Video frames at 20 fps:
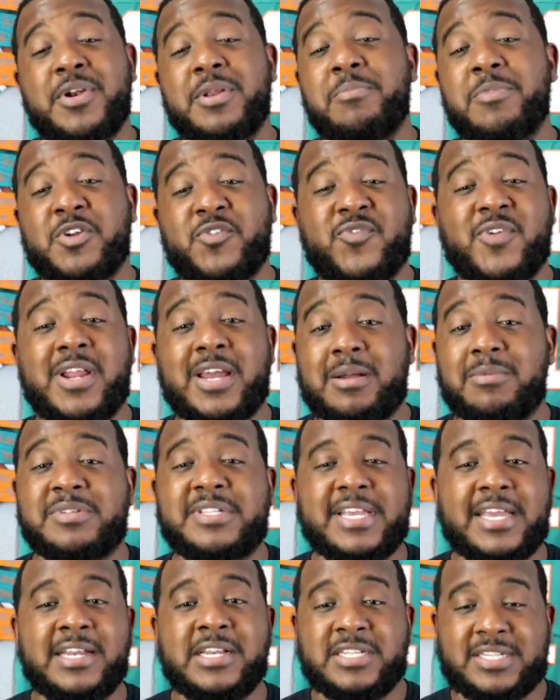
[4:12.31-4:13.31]
much feel like I'm
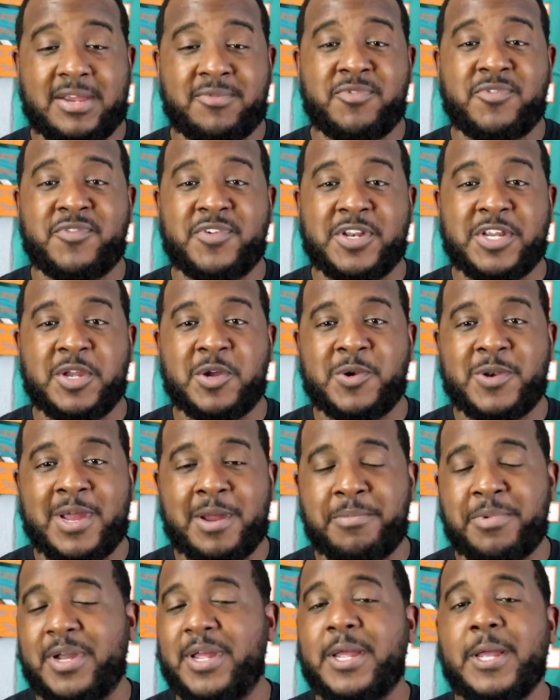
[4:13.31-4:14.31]
saying this every video
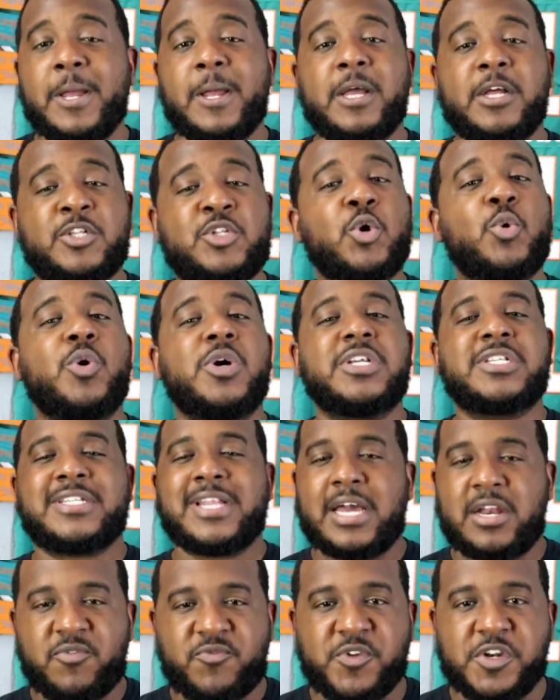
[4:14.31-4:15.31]
now, but Tua is
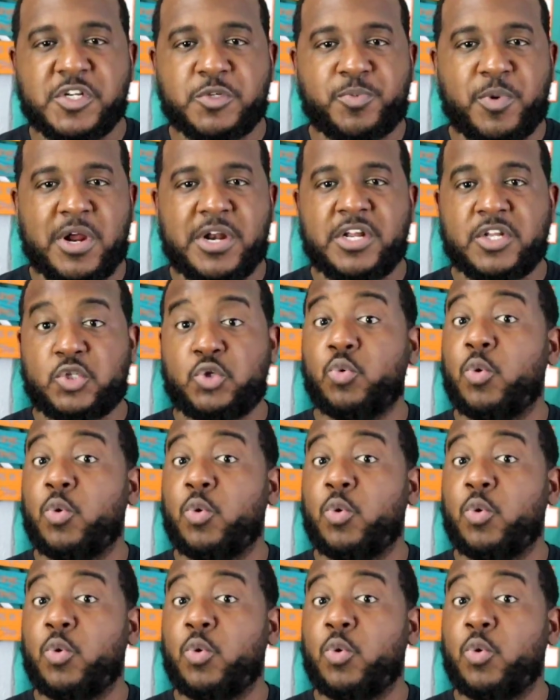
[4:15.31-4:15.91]
not a finished product.